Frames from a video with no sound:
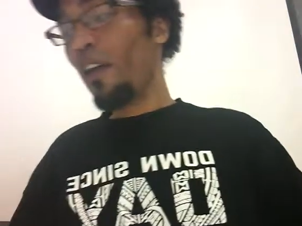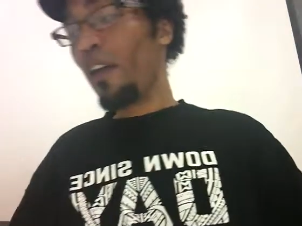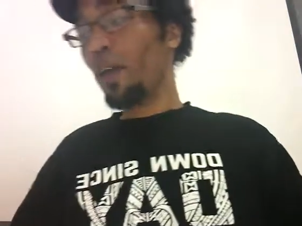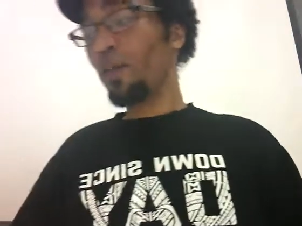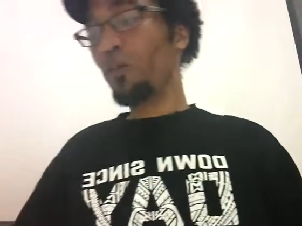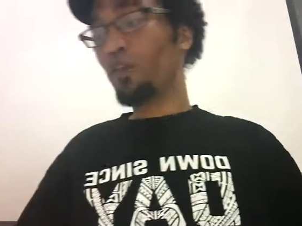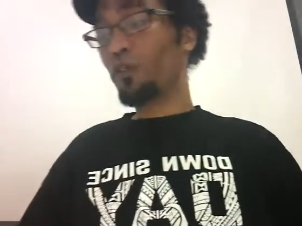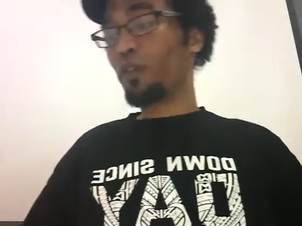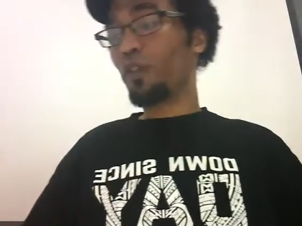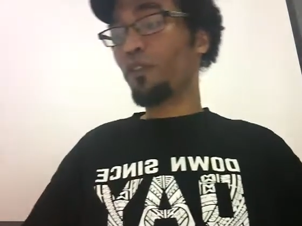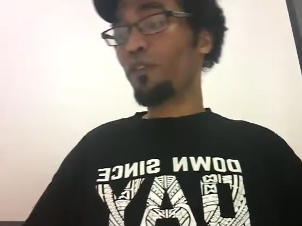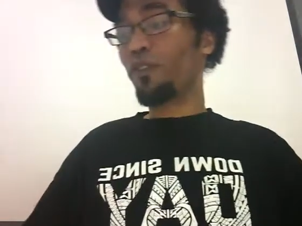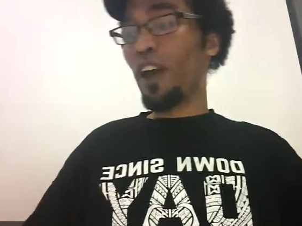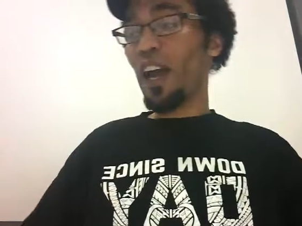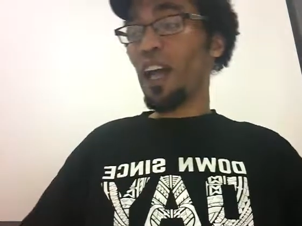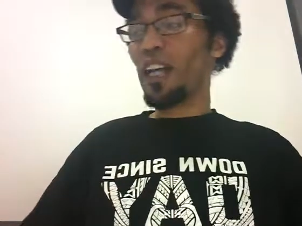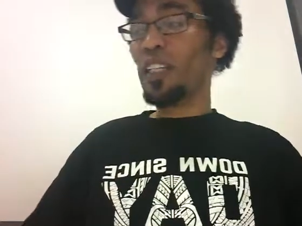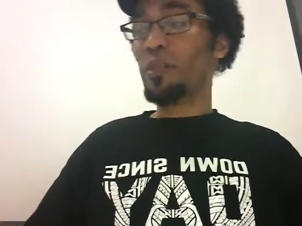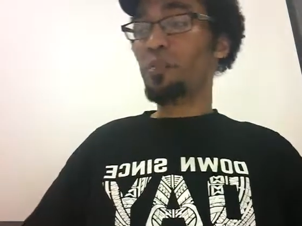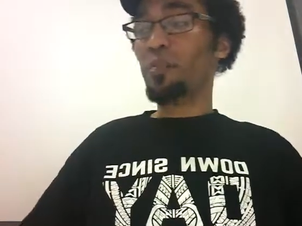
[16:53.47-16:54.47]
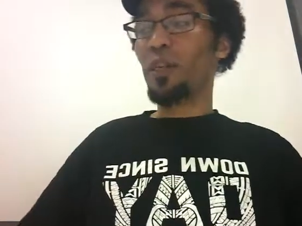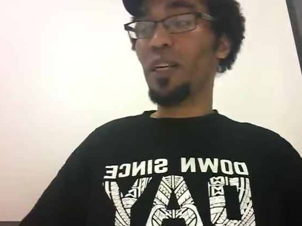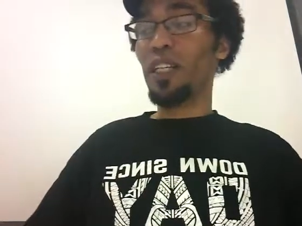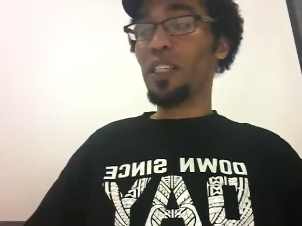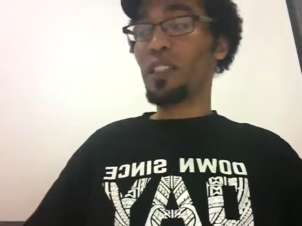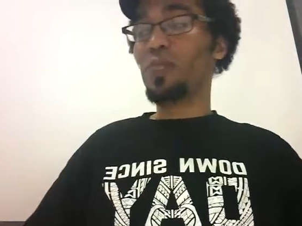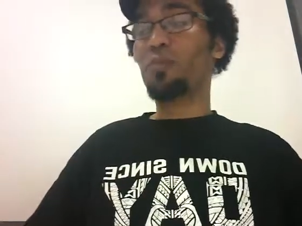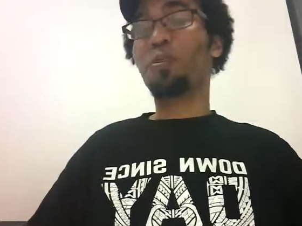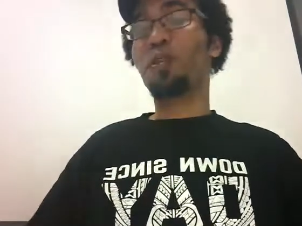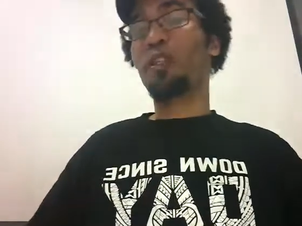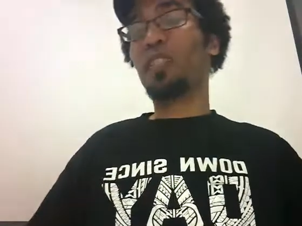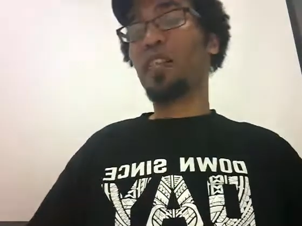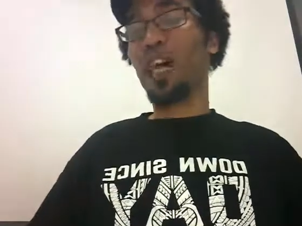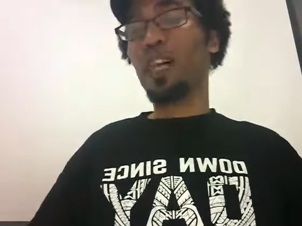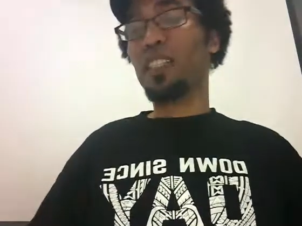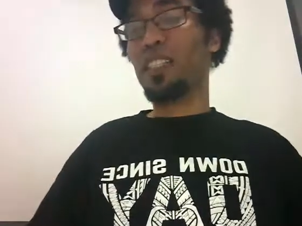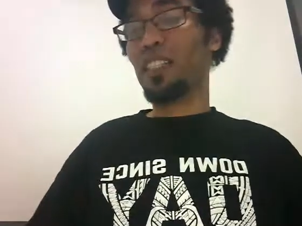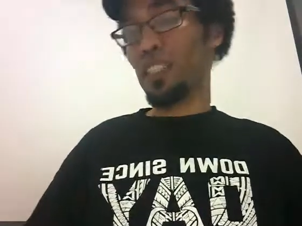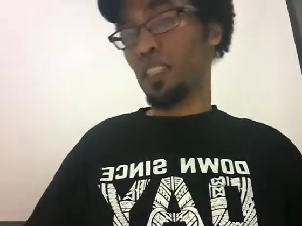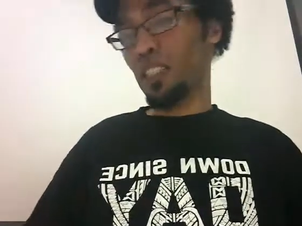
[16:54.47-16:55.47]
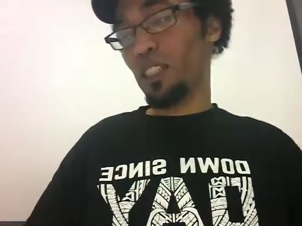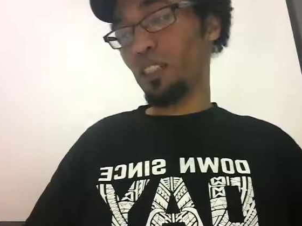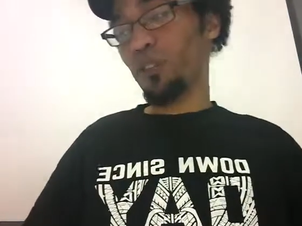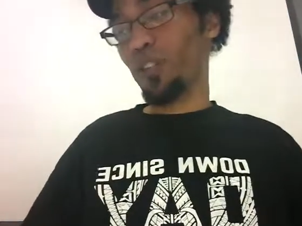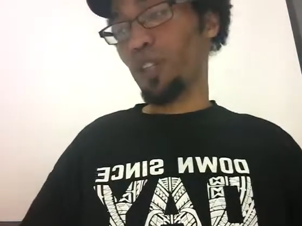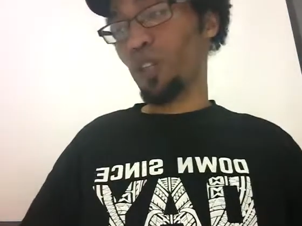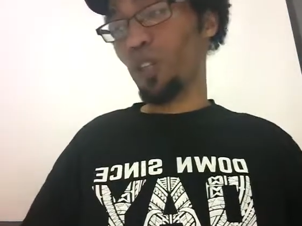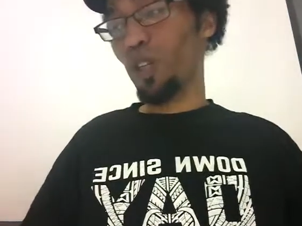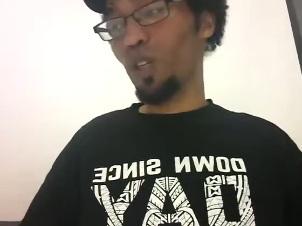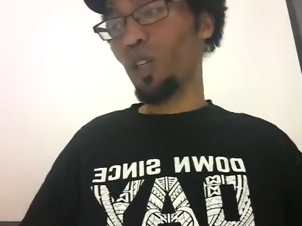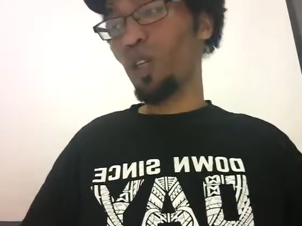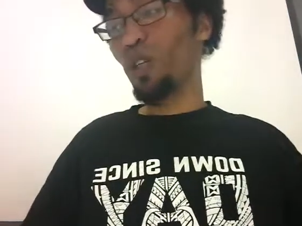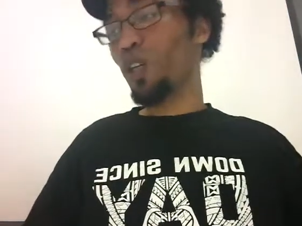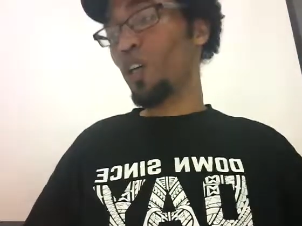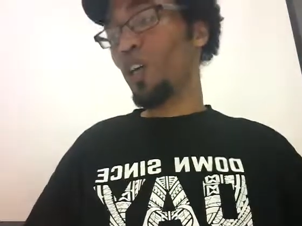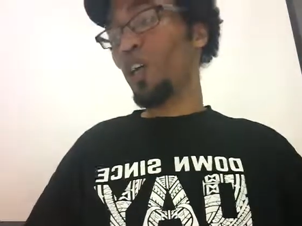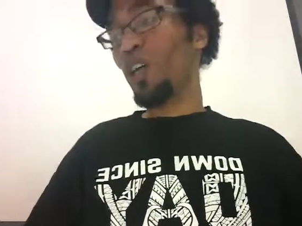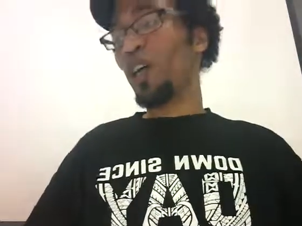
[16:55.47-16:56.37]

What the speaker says: It was a fast pace, but at the end of it all,